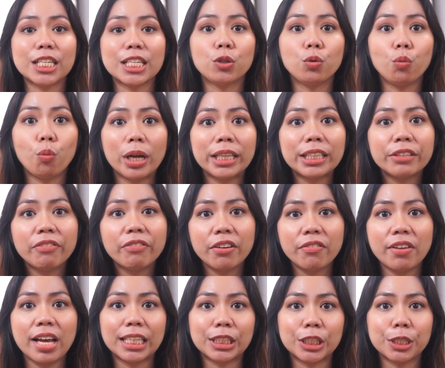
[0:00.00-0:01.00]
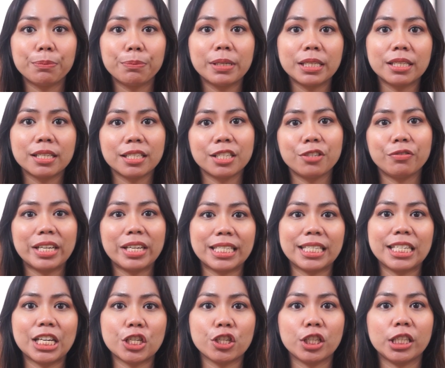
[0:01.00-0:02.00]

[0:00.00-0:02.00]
25-hectare business and residential